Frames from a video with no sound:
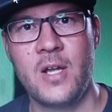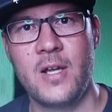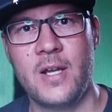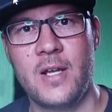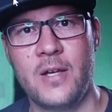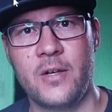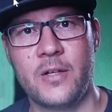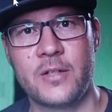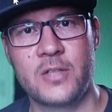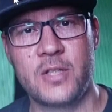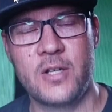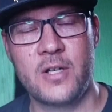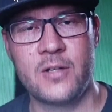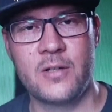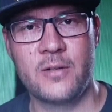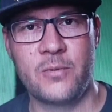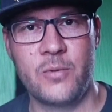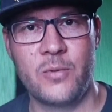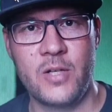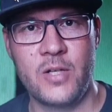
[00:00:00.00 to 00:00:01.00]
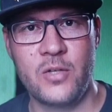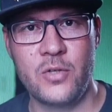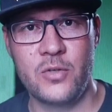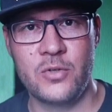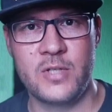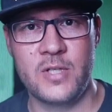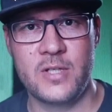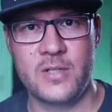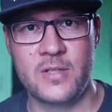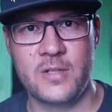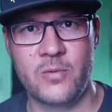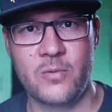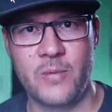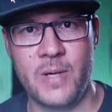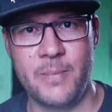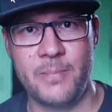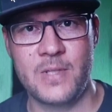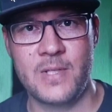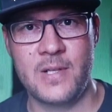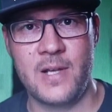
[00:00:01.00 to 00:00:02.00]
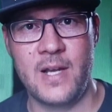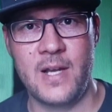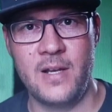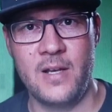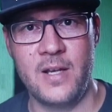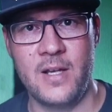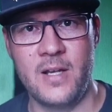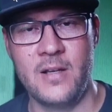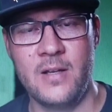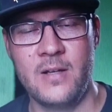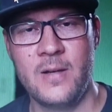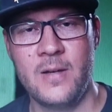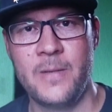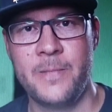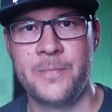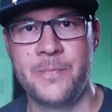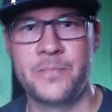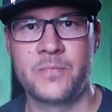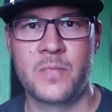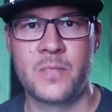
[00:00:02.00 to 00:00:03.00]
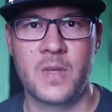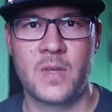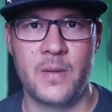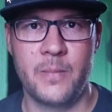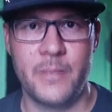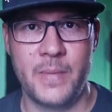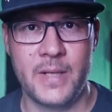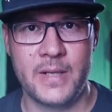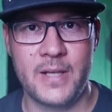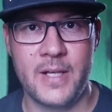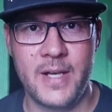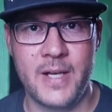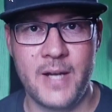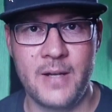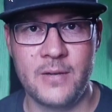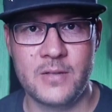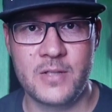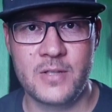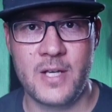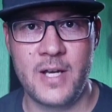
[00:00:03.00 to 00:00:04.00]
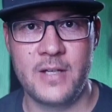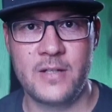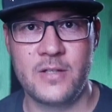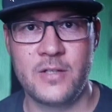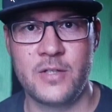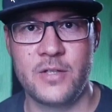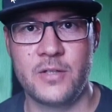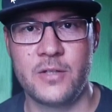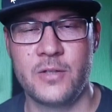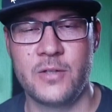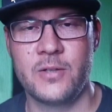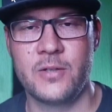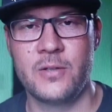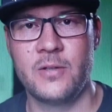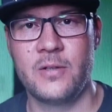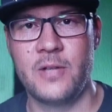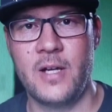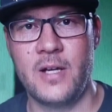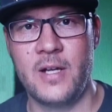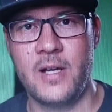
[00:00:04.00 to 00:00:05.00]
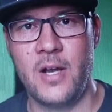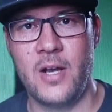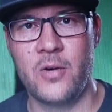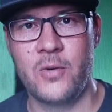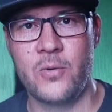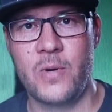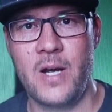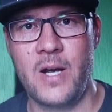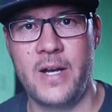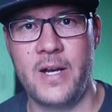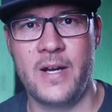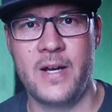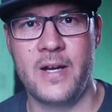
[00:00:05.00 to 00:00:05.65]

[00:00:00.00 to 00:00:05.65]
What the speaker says: It also reduces grip slightly. But the downside to a low ride